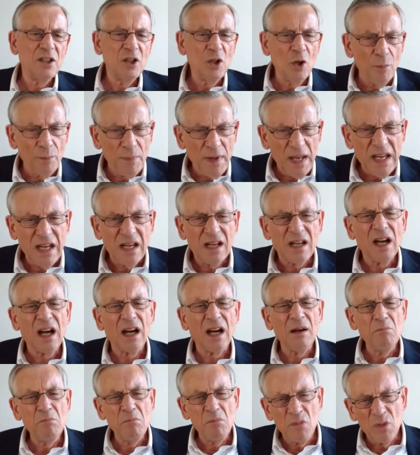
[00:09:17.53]
You
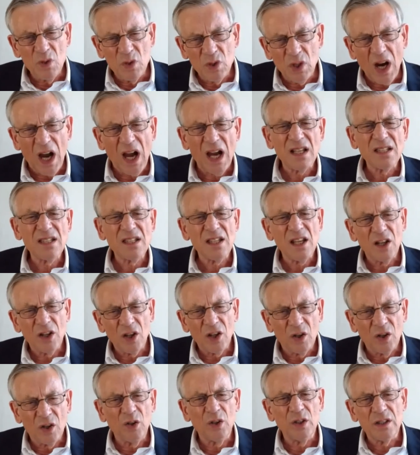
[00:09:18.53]
become rather
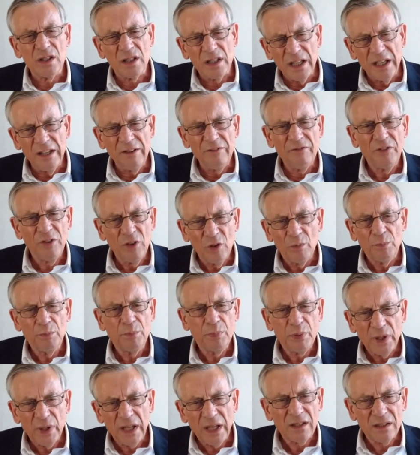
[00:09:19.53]
good if you
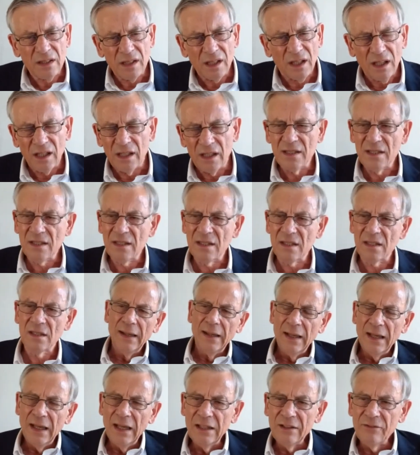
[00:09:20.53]
practice
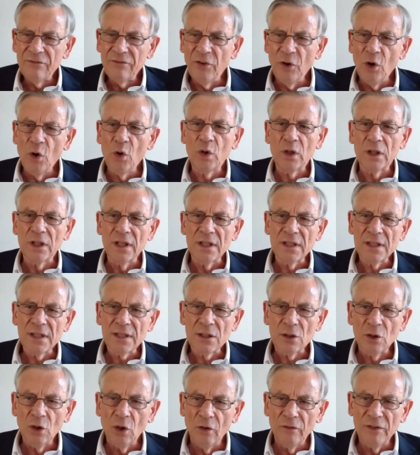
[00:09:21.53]
and
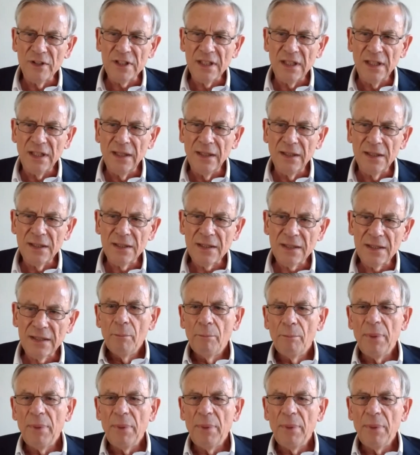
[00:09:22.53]
focus over the years,